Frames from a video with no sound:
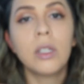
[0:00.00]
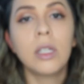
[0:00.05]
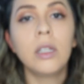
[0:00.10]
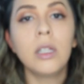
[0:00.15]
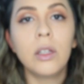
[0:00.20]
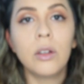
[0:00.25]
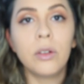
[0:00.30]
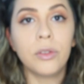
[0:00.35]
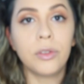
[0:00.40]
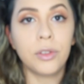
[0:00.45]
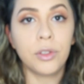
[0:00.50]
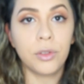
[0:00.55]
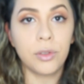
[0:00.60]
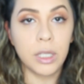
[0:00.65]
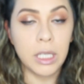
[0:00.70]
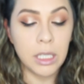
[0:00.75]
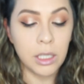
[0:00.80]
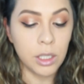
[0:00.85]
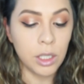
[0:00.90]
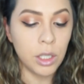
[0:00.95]
a little
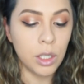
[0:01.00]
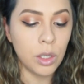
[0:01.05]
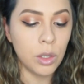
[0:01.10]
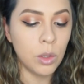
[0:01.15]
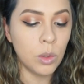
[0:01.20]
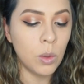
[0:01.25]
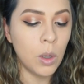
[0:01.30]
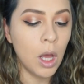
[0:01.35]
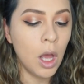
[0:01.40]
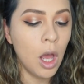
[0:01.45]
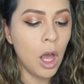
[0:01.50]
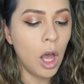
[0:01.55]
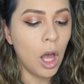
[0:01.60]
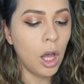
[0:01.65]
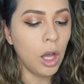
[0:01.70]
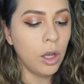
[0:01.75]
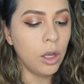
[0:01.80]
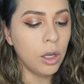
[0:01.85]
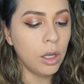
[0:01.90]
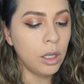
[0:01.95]
straight to you,
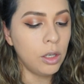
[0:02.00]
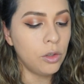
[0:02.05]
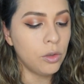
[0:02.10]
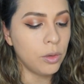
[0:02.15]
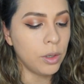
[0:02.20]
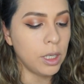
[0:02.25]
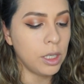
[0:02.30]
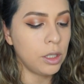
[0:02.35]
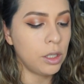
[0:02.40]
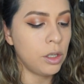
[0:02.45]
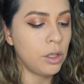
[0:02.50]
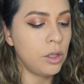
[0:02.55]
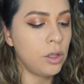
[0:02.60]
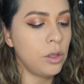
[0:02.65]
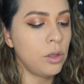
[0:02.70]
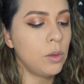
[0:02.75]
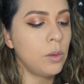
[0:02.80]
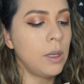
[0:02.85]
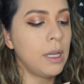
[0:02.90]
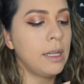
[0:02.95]
a good trick to
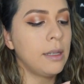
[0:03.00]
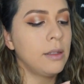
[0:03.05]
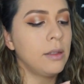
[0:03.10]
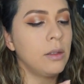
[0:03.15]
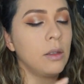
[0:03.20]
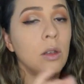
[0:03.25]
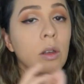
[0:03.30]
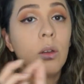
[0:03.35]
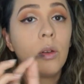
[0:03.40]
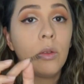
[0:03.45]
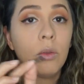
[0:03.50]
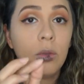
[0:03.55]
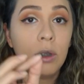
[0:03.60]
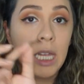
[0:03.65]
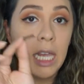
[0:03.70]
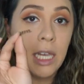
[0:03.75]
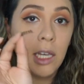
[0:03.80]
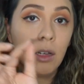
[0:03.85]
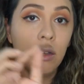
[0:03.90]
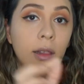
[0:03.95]
do is
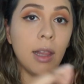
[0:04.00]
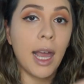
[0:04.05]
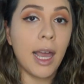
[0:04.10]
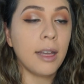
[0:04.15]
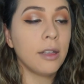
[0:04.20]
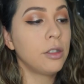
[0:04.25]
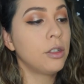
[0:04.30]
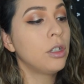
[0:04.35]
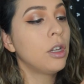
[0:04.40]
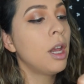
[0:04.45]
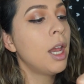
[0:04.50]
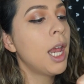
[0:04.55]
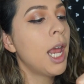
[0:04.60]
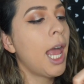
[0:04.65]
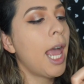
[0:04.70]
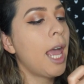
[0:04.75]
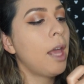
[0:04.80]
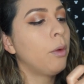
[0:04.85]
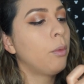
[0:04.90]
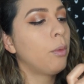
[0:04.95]
take your lash
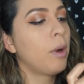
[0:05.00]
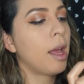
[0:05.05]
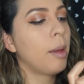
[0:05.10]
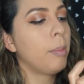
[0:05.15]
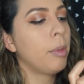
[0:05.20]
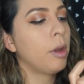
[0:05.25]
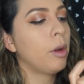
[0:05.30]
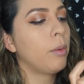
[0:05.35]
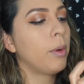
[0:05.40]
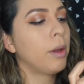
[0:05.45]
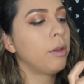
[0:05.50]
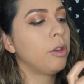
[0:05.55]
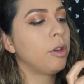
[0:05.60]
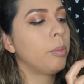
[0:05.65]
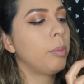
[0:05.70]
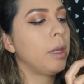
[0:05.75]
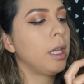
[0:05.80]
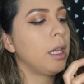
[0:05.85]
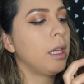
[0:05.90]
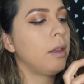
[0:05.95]
and wrap it around your
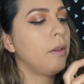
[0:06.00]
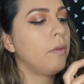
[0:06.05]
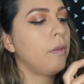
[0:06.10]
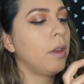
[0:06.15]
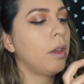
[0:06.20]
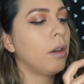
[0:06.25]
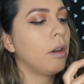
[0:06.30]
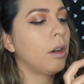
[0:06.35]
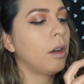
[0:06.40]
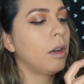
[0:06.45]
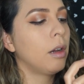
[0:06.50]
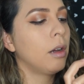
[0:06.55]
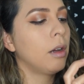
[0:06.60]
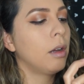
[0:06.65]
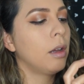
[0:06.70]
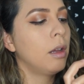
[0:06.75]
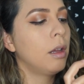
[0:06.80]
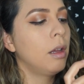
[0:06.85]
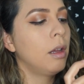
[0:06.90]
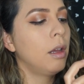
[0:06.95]
pinky finger.
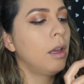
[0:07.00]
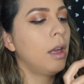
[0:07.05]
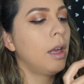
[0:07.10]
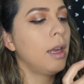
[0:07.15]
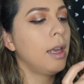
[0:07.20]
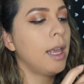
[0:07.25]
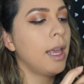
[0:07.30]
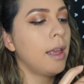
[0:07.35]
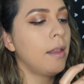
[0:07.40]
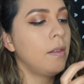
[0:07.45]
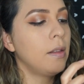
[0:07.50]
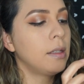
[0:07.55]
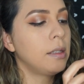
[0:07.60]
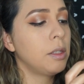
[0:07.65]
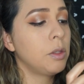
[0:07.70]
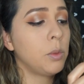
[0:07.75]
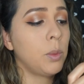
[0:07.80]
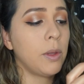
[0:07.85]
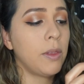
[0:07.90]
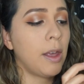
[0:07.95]
Again, this
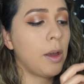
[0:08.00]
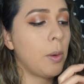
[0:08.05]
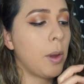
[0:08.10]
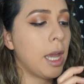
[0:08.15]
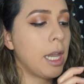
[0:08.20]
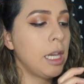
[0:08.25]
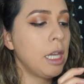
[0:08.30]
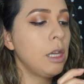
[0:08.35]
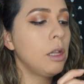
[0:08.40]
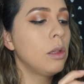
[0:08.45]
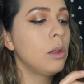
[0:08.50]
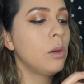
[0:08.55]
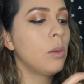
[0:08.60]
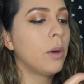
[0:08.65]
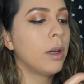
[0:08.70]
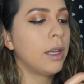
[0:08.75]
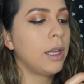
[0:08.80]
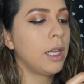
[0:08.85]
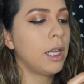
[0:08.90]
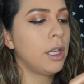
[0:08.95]
is without any glue
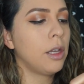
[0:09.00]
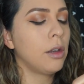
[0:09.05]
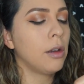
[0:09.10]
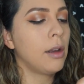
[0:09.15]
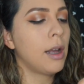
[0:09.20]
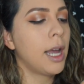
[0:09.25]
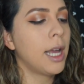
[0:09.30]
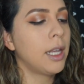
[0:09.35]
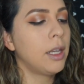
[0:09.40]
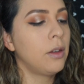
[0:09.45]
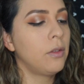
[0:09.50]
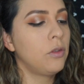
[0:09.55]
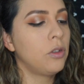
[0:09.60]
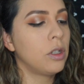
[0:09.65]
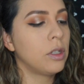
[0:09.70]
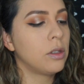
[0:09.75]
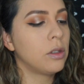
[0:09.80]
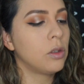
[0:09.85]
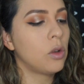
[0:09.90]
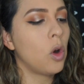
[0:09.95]
on it. You're kind of
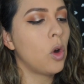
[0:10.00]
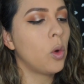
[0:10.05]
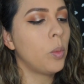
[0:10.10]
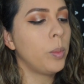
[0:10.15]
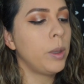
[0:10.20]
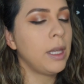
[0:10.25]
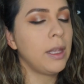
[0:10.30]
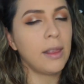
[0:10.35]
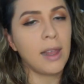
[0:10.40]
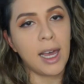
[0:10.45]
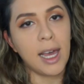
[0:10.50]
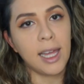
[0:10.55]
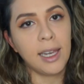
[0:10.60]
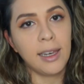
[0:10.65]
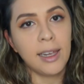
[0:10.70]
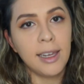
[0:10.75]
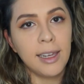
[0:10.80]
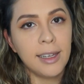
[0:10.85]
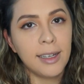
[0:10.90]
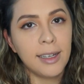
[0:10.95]
just hoping that
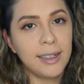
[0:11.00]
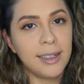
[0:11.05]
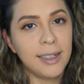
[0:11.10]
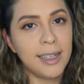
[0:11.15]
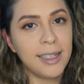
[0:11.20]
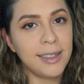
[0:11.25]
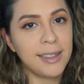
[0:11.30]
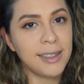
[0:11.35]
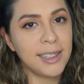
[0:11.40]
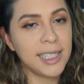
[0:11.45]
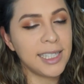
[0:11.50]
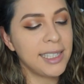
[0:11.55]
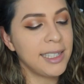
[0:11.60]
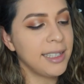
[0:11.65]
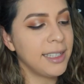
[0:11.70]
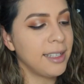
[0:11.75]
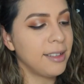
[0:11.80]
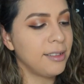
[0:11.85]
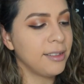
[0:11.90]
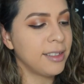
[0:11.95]
it's a
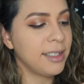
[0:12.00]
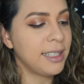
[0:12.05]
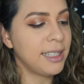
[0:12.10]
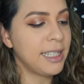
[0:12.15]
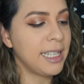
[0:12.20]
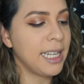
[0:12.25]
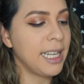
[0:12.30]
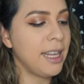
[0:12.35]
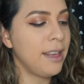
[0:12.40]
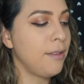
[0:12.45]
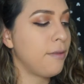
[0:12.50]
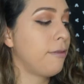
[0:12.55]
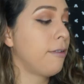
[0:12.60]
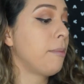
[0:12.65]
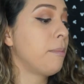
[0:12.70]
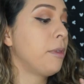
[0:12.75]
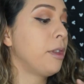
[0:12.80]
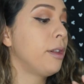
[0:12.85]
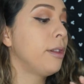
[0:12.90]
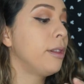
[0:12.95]
little sticky
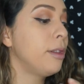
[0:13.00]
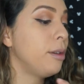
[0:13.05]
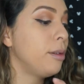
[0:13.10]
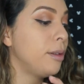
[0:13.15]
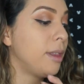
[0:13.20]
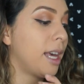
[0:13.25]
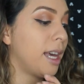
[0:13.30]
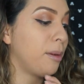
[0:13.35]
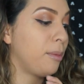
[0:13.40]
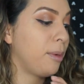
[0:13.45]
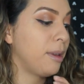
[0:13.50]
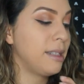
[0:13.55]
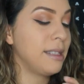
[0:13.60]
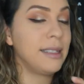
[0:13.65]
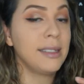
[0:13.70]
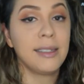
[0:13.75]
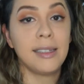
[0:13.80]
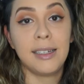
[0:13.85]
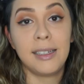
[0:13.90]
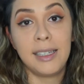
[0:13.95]
from the glue that
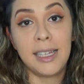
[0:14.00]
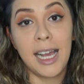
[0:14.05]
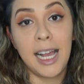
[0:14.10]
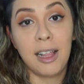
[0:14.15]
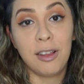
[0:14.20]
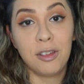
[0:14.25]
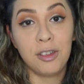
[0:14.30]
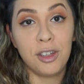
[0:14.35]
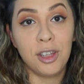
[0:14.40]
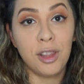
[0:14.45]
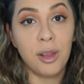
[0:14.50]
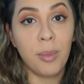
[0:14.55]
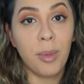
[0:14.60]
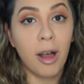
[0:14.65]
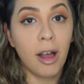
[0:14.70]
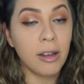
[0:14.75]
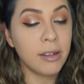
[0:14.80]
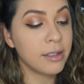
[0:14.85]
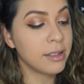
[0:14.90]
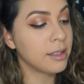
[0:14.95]
was attached to the
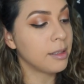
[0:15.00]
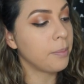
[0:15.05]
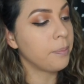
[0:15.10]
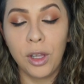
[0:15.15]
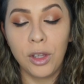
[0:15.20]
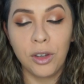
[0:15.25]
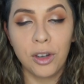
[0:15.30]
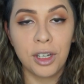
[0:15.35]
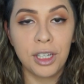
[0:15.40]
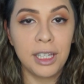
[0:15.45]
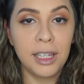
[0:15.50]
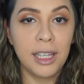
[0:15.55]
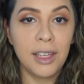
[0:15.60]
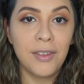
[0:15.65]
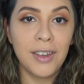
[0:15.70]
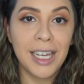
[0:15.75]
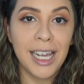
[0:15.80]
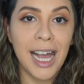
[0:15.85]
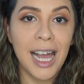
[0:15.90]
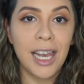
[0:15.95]
box. And you're gonna leave
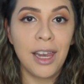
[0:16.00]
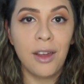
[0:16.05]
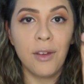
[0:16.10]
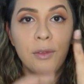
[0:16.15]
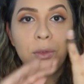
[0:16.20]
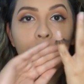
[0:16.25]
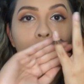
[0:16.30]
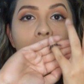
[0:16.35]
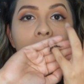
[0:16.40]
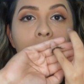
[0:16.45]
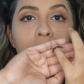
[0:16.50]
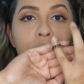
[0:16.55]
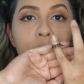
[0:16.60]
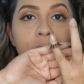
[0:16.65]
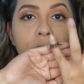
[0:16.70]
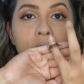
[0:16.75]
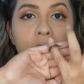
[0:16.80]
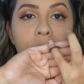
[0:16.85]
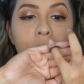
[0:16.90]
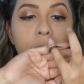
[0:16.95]
it kind of wrapped
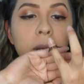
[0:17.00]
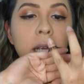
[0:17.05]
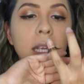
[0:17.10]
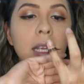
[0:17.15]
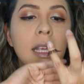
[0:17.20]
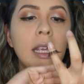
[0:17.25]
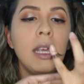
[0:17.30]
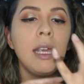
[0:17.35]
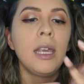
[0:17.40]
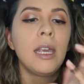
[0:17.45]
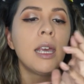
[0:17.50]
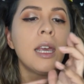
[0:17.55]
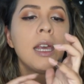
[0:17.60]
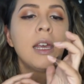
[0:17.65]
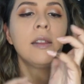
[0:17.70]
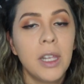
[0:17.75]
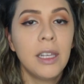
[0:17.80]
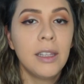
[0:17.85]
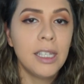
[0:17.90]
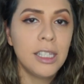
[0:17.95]
around your pinky.
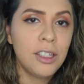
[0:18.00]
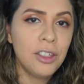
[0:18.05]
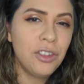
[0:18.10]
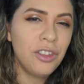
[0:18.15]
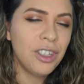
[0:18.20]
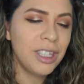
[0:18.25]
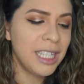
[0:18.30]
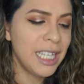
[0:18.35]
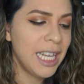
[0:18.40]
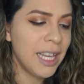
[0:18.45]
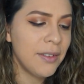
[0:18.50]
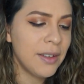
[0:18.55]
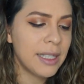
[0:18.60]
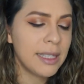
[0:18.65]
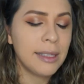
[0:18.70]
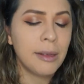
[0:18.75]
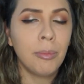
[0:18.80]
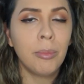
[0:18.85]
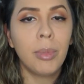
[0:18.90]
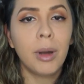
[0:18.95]
This is just to give it
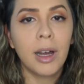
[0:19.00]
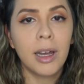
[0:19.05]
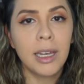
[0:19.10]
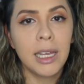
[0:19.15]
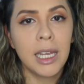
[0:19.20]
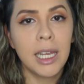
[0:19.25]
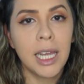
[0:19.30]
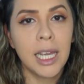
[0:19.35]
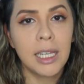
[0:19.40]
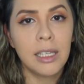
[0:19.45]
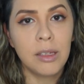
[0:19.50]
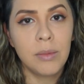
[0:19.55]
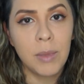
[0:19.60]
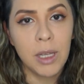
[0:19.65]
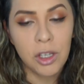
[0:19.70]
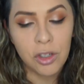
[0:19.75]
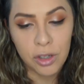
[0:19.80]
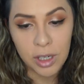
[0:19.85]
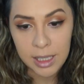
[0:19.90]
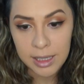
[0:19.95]
some body and to
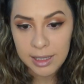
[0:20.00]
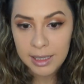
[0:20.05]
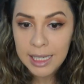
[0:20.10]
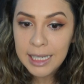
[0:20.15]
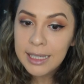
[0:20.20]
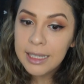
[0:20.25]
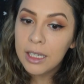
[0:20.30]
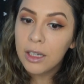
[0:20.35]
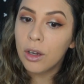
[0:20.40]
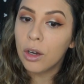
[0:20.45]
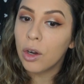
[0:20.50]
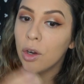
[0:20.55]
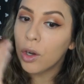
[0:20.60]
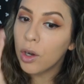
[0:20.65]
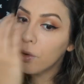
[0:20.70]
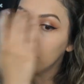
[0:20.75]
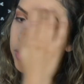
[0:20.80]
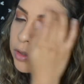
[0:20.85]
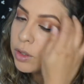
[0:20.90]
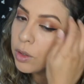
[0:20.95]
make sure it's nice and
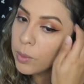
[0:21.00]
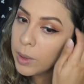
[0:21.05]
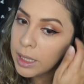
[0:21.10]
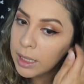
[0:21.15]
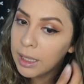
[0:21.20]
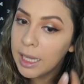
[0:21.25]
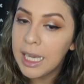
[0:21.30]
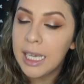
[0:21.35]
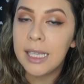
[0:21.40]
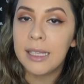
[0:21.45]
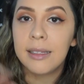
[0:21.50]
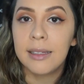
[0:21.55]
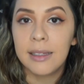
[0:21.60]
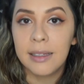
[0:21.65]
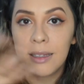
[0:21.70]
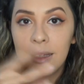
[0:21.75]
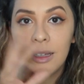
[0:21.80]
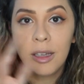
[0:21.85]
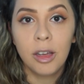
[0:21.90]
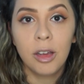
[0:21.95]
curved so it lays
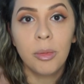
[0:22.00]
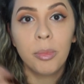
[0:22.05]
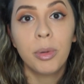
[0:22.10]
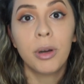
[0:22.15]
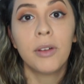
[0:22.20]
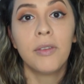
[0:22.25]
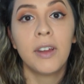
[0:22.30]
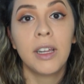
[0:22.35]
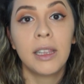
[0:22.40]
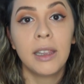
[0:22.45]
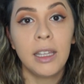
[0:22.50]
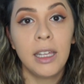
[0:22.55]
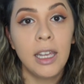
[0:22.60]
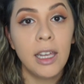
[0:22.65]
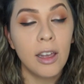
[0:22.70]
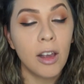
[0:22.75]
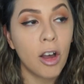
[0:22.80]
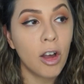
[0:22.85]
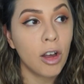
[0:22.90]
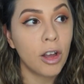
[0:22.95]

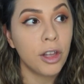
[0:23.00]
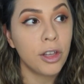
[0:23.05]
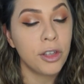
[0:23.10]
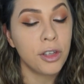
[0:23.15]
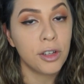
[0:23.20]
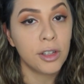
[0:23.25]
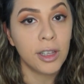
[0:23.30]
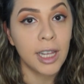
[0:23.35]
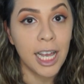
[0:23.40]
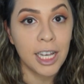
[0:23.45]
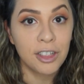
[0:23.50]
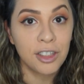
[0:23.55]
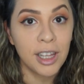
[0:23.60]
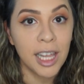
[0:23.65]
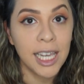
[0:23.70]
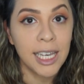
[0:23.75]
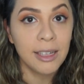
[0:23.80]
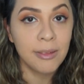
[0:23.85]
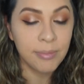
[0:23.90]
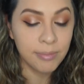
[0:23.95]
perfectly on your lash
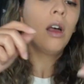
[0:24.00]
line.